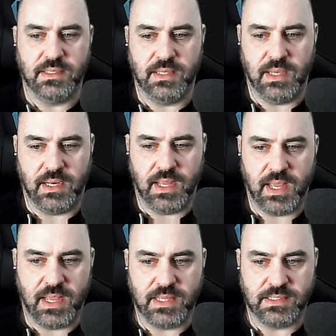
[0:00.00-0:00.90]
it
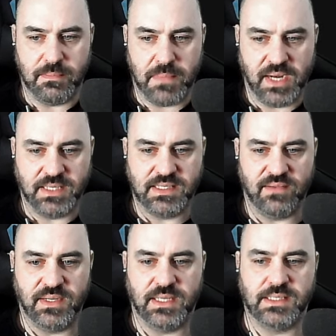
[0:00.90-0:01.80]
has
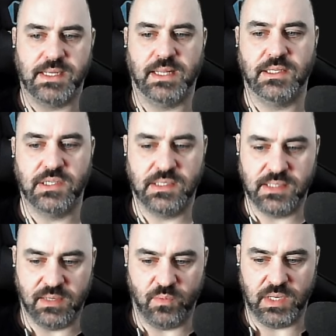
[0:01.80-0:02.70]
-70 intelligence
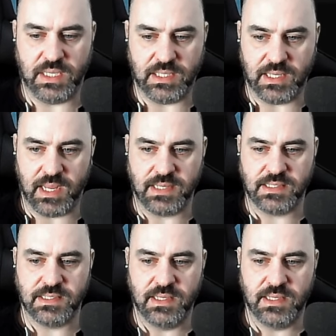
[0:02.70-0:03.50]
and we need an int.